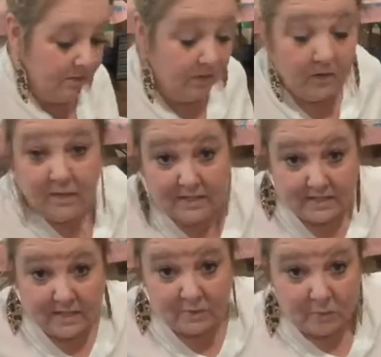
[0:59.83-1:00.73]
or at least
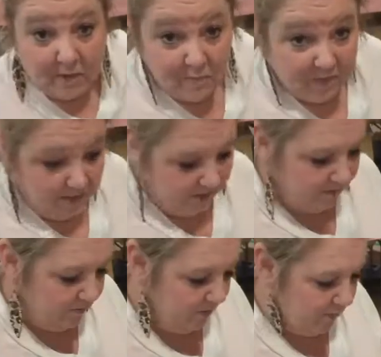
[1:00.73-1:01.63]
that's what I'm
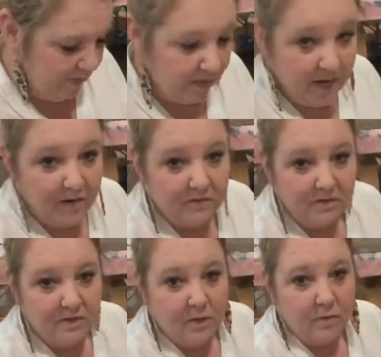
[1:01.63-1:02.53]
thinking. They're gonna be in the house.
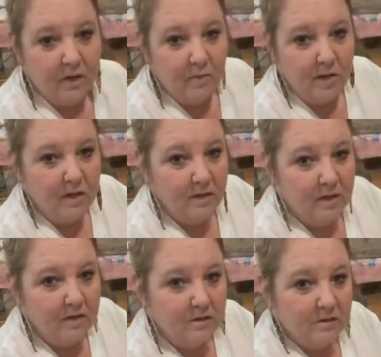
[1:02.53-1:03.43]
So anyway,
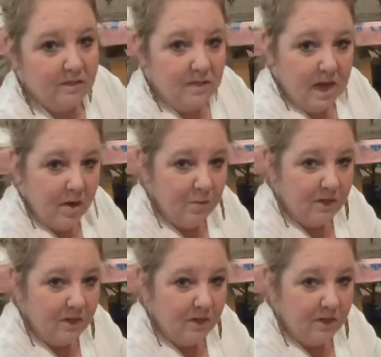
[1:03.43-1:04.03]
there's, that